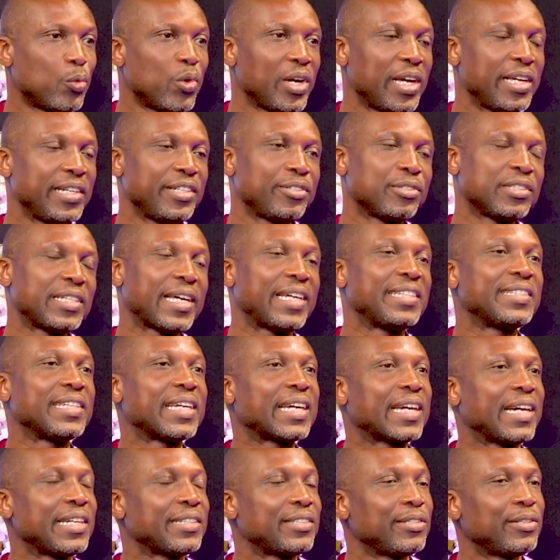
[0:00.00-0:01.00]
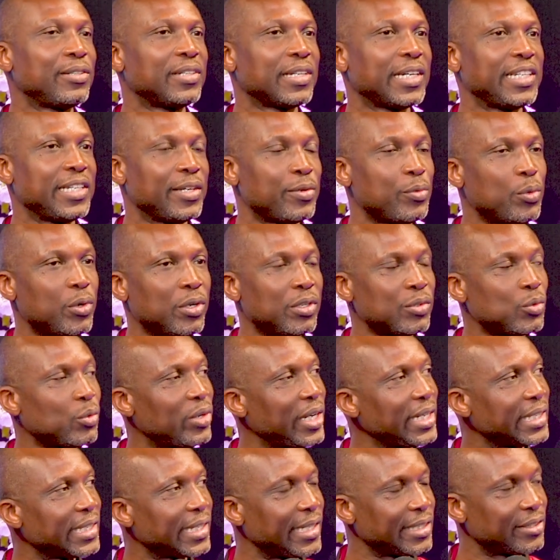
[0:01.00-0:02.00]
there is a
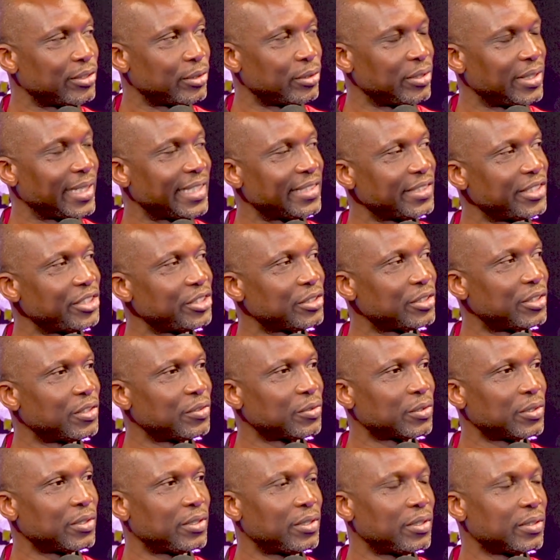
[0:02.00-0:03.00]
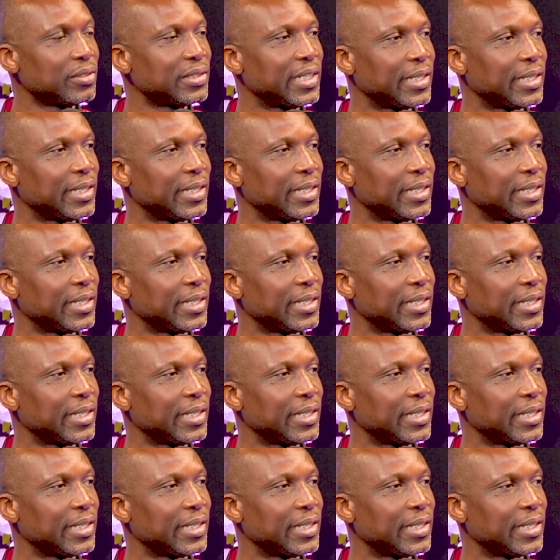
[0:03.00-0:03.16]
worldwide categorization called